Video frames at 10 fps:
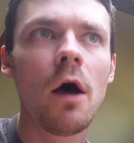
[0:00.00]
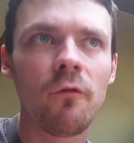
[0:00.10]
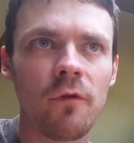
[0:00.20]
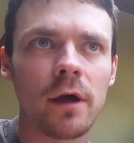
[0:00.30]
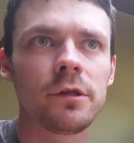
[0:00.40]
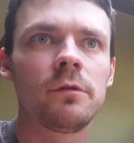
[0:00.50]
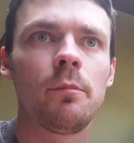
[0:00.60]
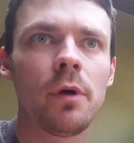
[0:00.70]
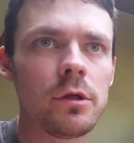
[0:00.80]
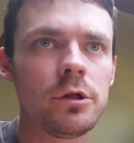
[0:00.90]
fast,
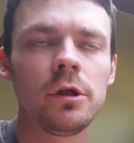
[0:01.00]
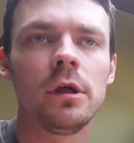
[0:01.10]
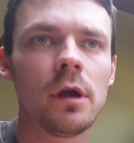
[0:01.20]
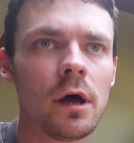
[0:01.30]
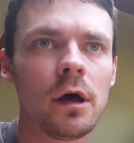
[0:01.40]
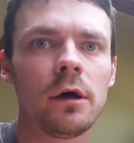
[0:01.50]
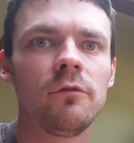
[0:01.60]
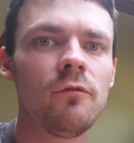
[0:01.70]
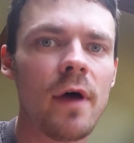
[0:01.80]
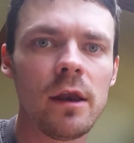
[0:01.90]
punchy, hard,
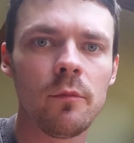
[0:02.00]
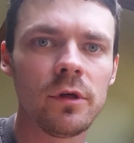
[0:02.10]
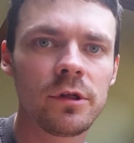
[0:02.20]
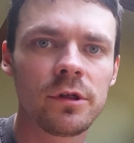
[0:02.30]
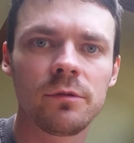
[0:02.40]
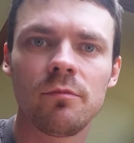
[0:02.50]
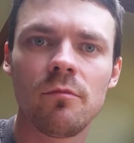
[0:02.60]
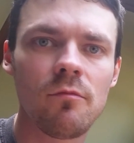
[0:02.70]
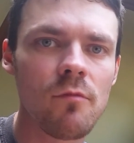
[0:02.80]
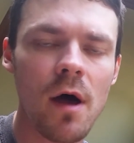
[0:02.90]
venomous,
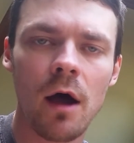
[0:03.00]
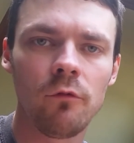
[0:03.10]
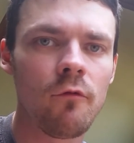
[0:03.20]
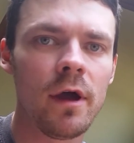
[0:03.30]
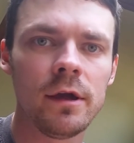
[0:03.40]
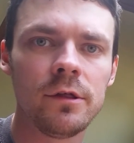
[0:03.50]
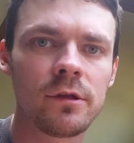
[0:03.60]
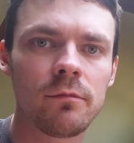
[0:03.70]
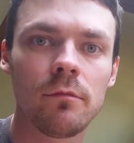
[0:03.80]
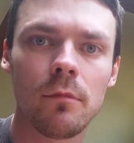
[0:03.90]

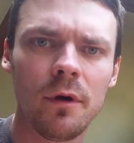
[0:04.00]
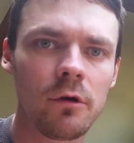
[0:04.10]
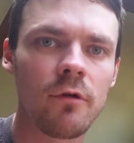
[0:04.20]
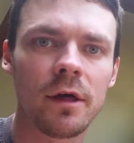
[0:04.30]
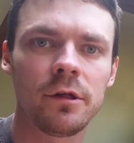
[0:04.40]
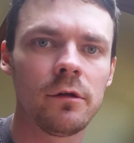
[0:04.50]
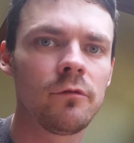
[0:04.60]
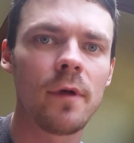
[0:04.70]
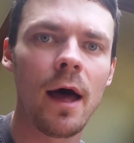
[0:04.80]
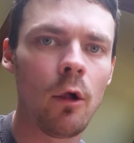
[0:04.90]
outraged,
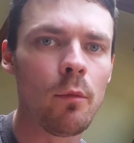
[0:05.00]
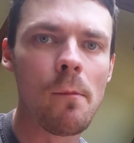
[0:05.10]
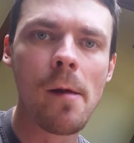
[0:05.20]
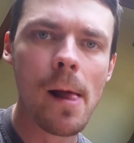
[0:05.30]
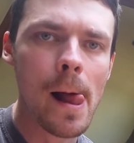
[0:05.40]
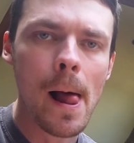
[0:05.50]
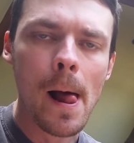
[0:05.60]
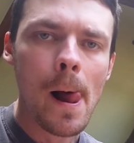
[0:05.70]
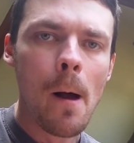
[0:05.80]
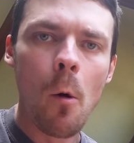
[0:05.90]
aggressive album.
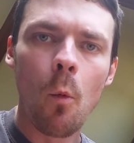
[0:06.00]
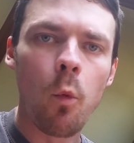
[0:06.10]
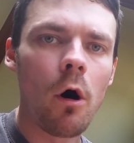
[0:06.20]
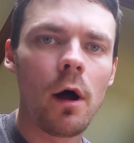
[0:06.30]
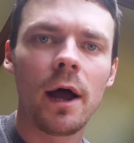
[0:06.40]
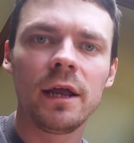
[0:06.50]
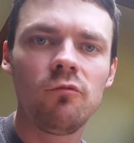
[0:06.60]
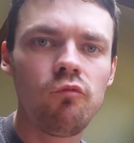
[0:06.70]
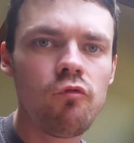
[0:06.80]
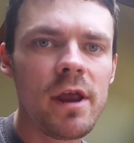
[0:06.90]
What I
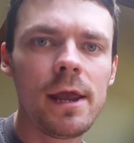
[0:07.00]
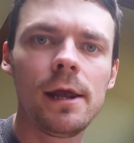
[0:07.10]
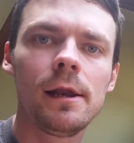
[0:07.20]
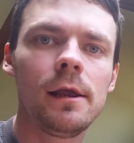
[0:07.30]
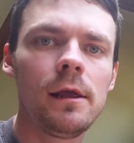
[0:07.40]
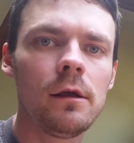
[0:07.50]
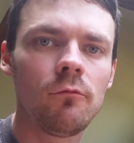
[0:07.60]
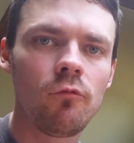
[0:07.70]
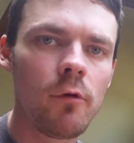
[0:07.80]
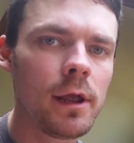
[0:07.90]
really,
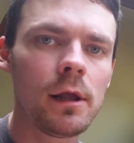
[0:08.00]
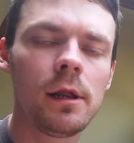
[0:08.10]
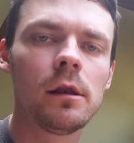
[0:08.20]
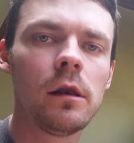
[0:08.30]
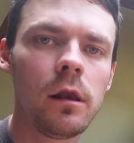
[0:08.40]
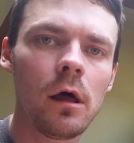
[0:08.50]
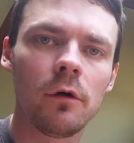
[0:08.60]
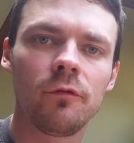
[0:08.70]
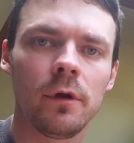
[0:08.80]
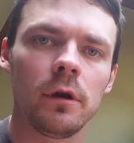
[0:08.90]
really
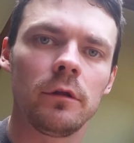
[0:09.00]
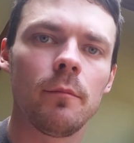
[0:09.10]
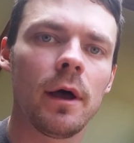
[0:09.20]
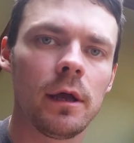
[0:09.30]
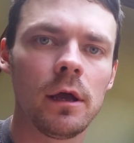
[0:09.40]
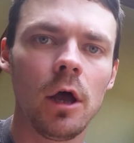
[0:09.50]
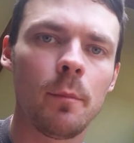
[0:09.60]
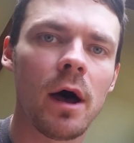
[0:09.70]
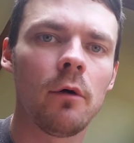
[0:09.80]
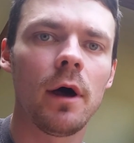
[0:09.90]
love and admire
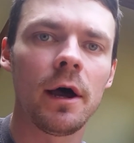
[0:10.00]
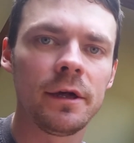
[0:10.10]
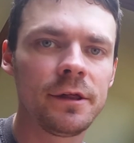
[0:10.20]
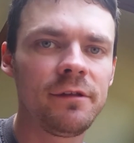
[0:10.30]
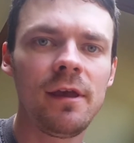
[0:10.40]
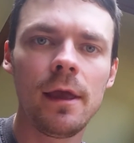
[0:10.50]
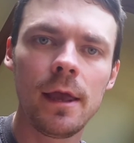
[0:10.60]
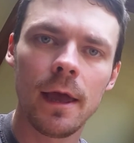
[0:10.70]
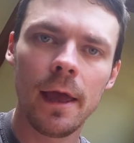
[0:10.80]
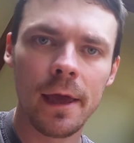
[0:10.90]
about
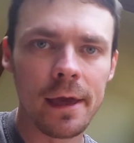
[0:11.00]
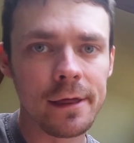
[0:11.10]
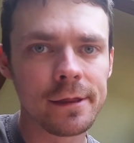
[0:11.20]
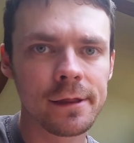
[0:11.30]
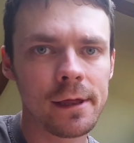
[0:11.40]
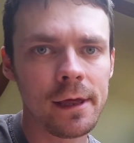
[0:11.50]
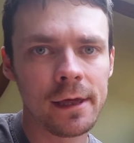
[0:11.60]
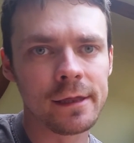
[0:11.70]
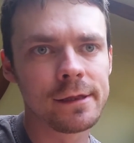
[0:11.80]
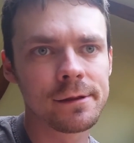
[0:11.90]
Ice-T is
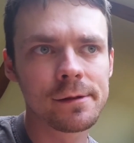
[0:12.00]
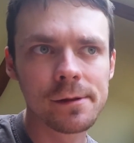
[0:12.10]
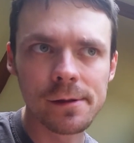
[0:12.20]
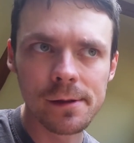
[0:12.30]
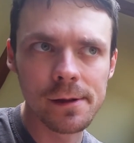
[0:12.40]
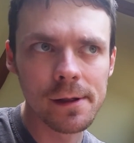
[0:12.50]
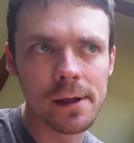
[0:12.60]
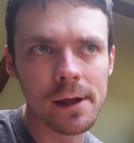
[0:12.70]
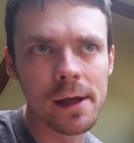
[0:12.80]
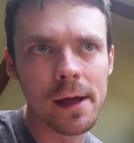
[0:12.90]
his
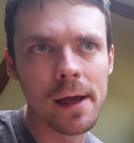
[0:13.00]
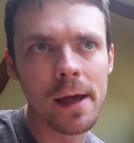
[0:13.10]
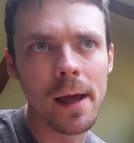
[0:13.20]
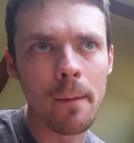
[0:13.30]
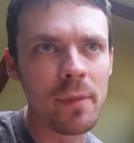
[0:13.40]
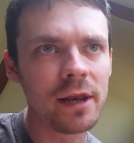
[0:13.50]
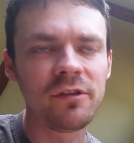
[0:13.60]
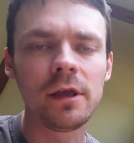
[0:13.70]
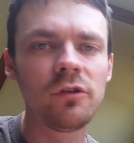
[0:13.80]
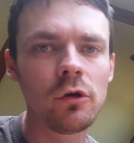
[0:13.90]

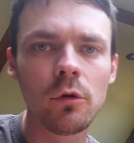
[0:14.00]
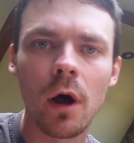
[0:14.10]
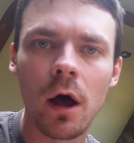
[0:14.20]
ability to